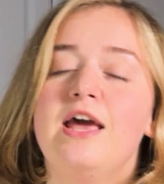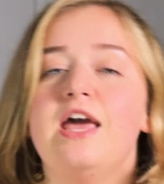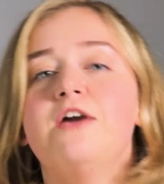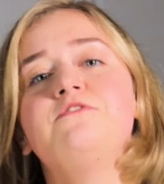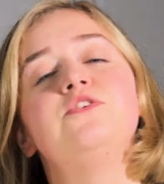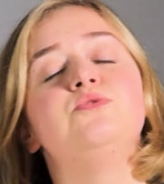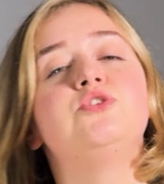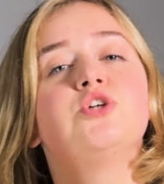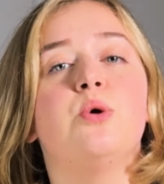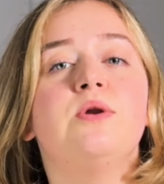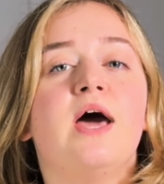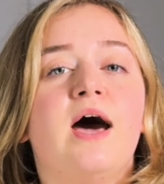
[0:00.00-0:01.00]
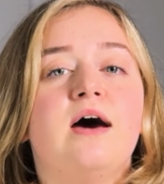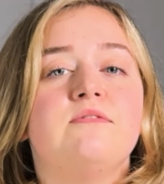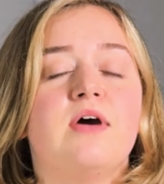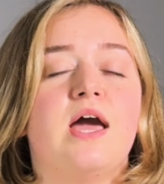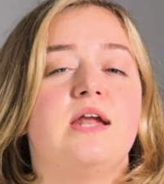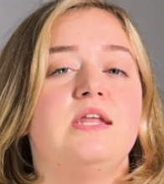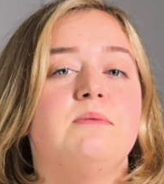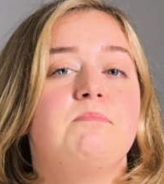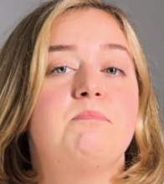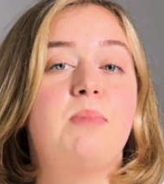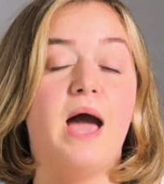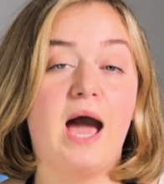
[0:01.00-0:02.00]
If you don't have any
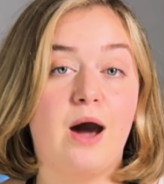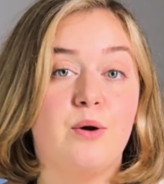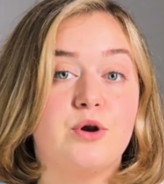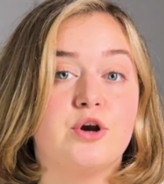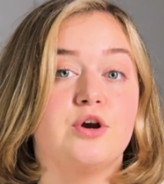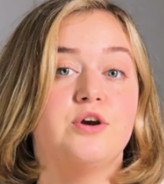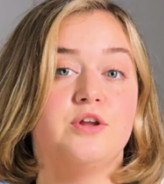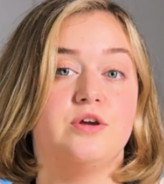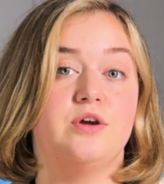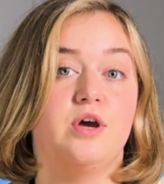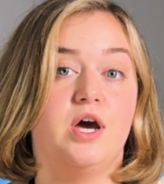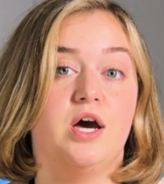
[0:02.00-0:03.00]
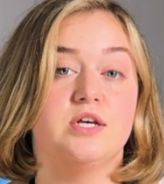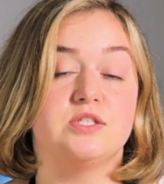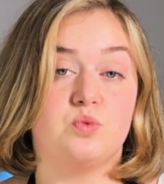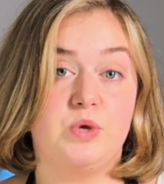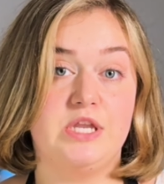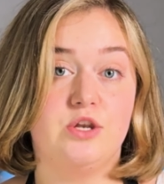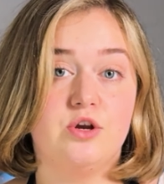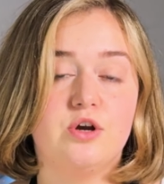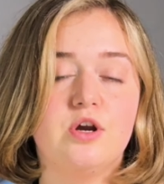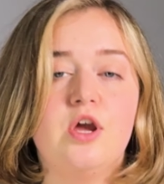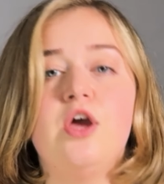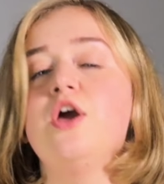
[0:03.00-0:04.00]
powdered
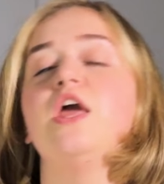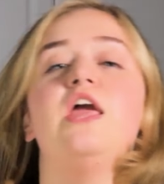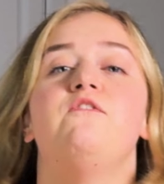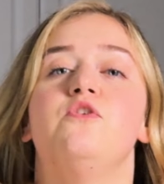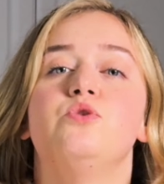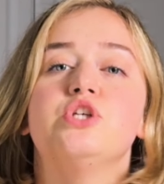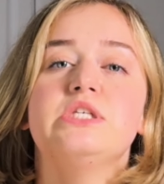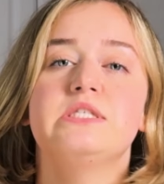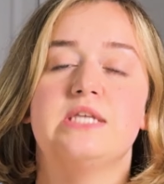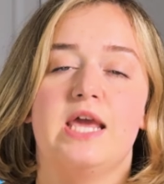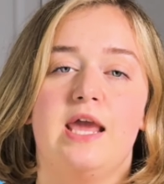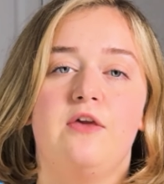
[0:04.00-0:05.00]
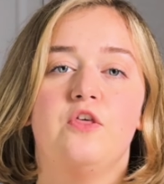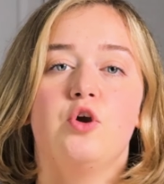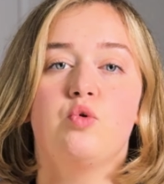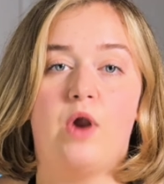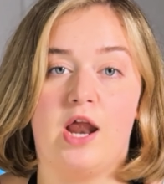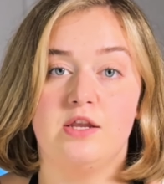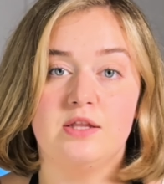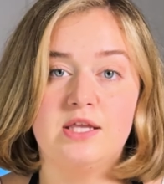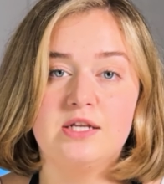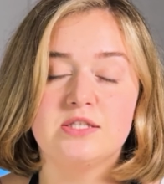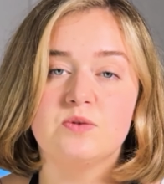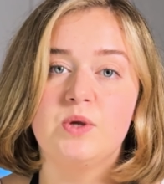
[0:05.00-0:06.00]
sweetener, if you just take the
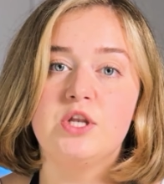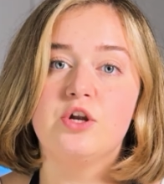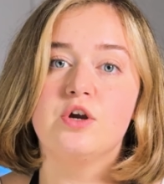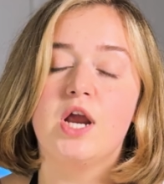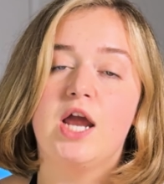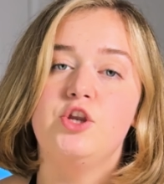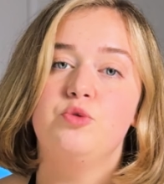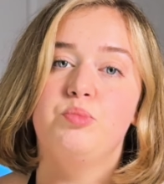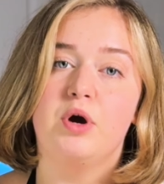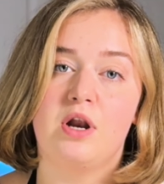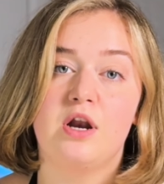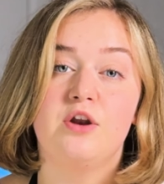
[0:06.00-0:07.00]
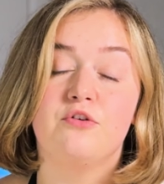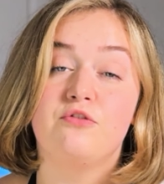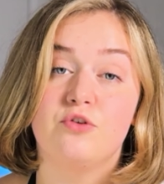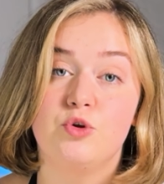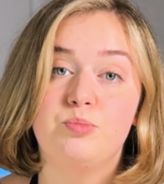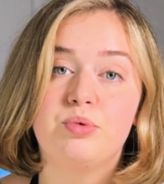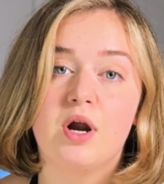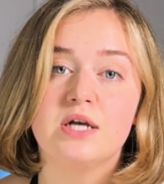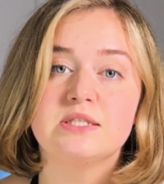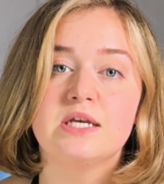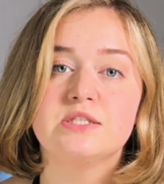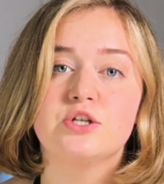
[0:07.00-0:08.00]
granulated sweetener and you put it in a food
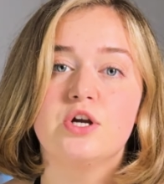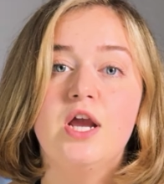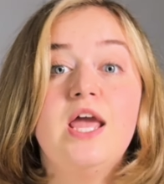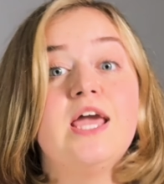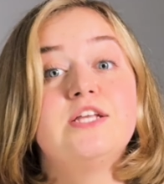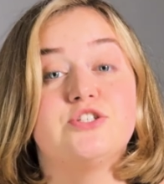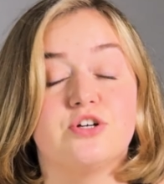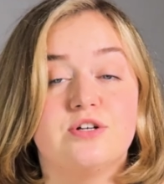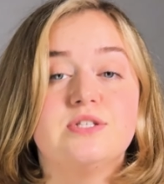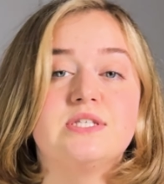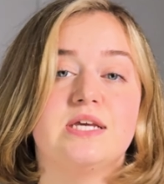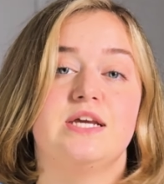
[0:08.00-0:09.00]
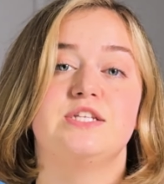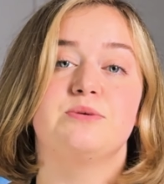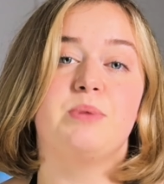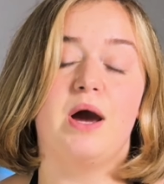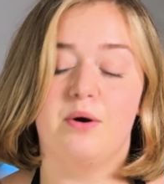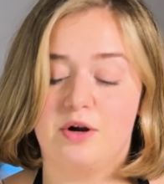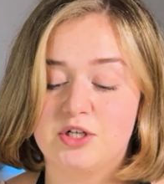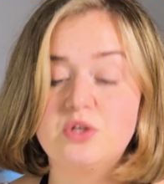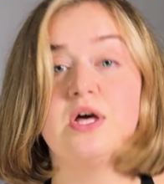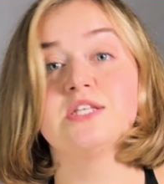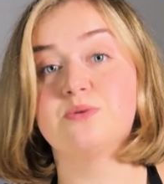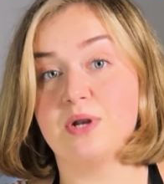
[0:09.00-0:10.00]
processor, it turns it into powder. So
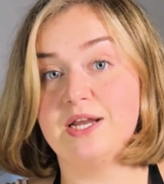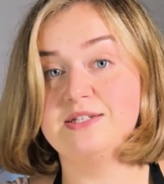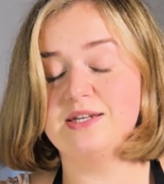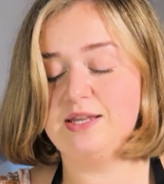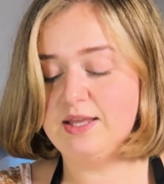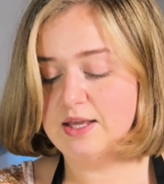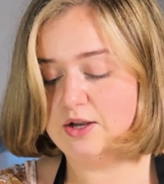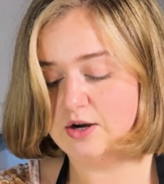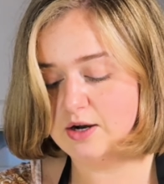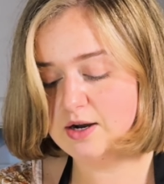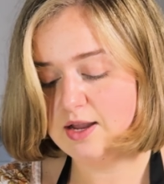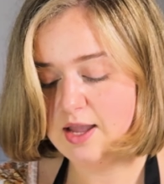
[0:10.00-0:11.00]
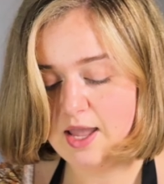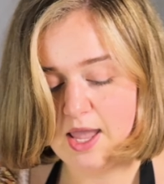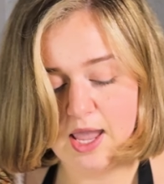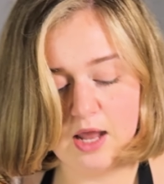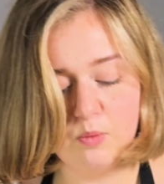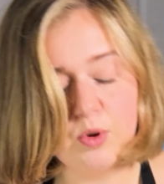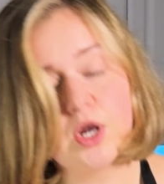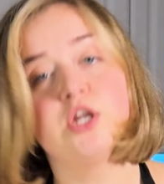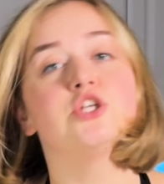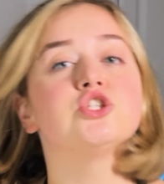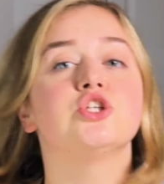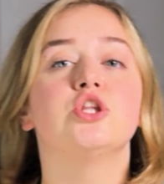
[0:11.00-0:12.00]
that's what I did here. And we're gonna
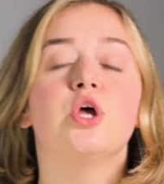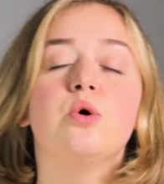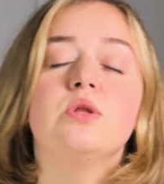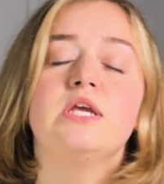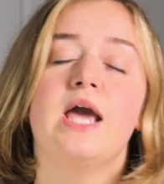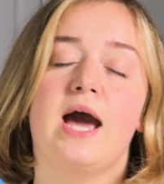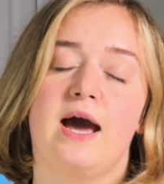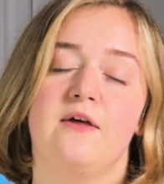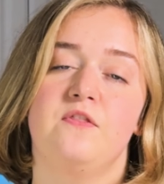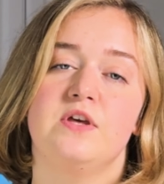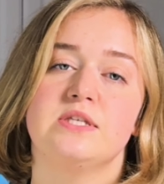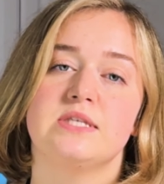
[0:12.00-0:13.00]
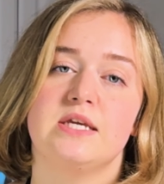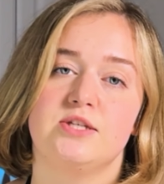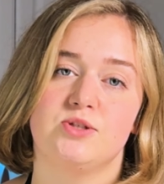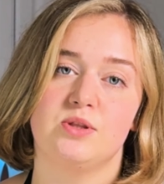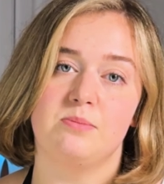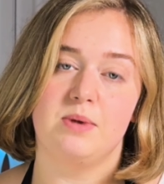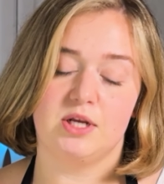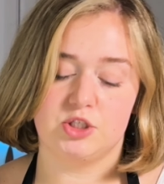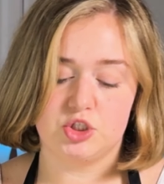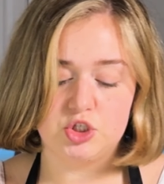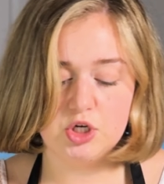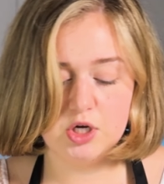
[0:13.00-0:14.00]
slowly add this into the
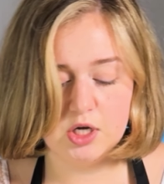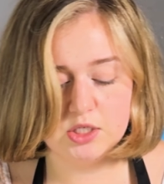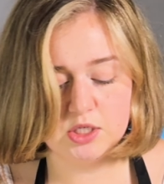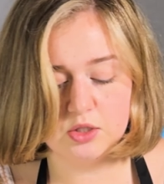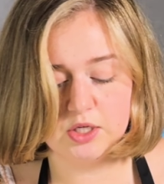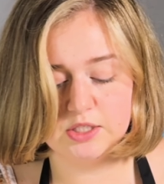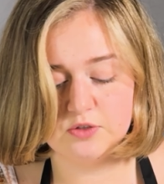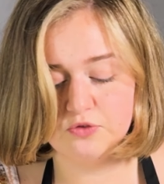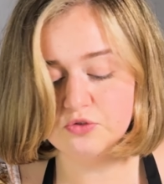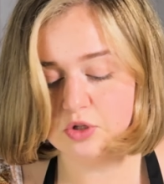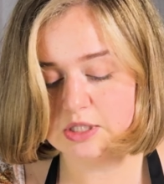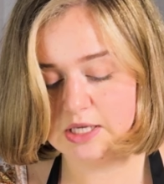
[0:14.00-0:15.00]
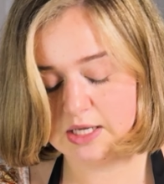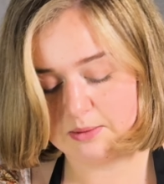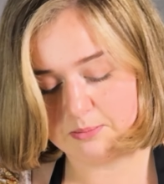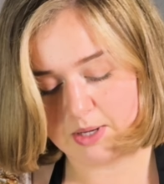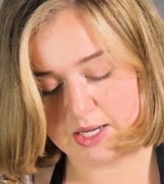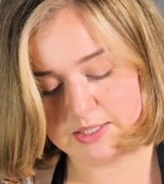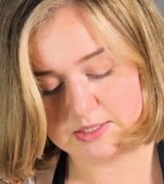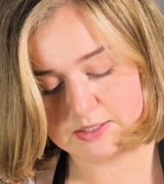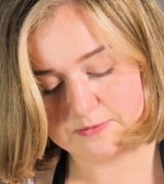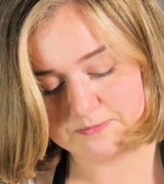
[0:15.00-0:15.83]
mixture until it's fully combined.